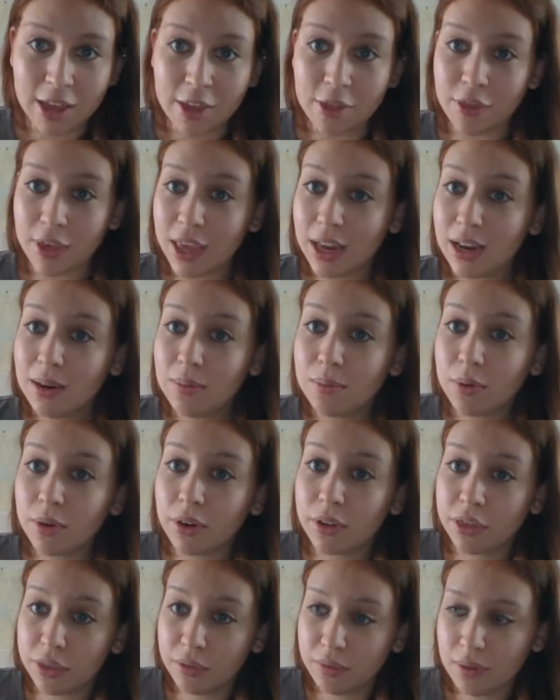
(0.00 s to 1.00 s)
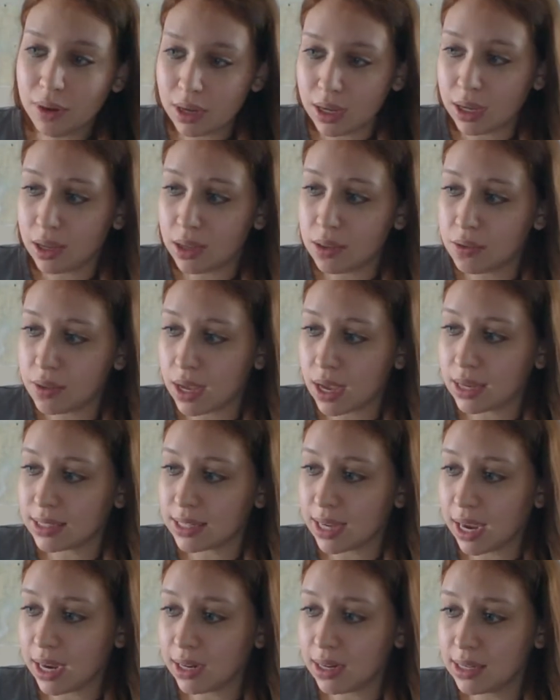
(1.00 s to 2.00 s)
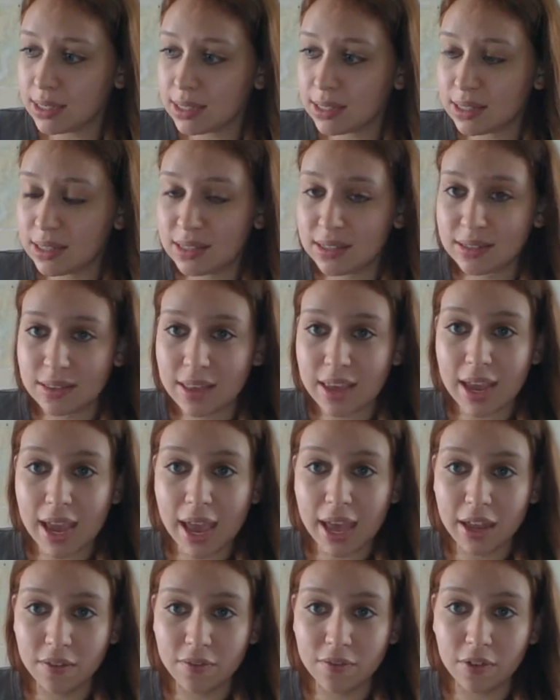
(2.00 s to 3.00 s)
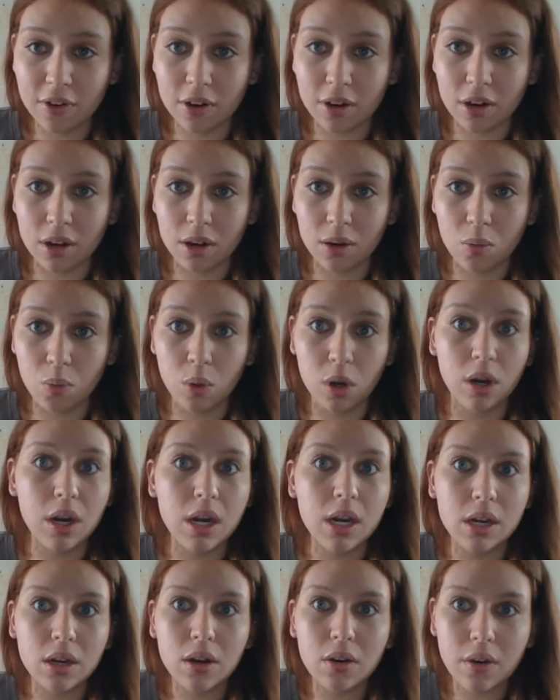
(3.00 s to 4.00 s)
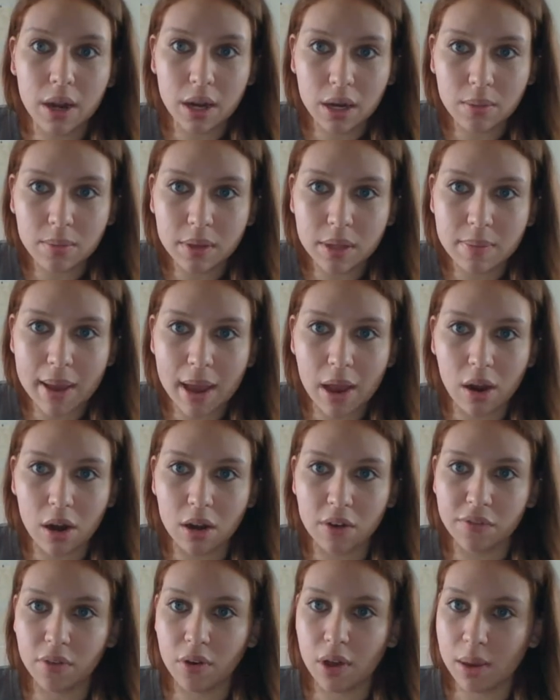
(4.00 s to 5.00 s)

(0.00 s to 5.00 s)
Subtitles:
Then in Book 3, the antagonists they had for her were incredibly powerful.